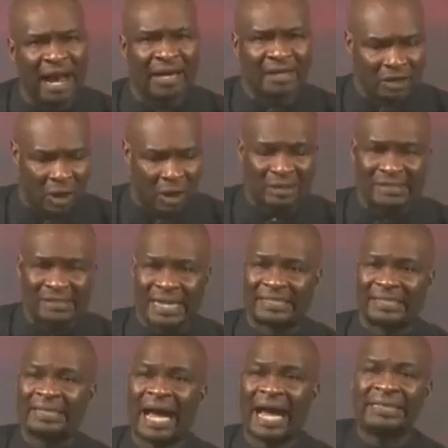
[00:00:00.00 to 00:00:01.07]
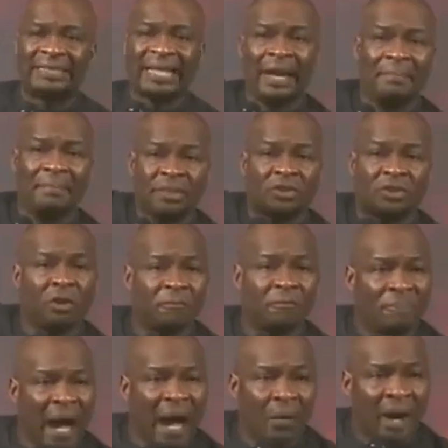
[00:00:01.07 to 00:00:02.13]
And God says that dimension
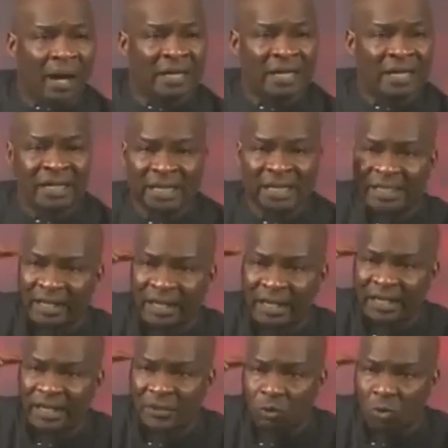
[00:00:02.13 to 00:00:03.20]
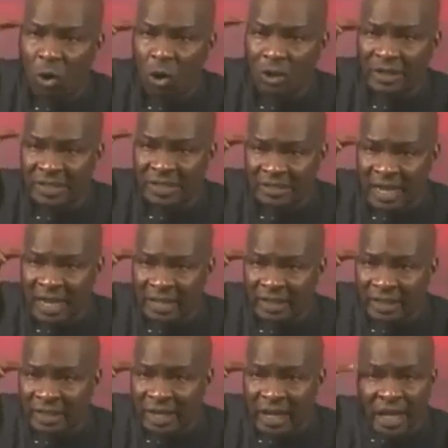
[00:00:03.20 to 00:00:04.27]
of power is released through
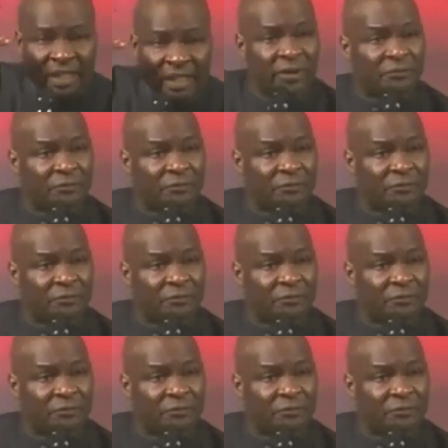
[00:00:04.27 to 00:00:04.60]
understanding. The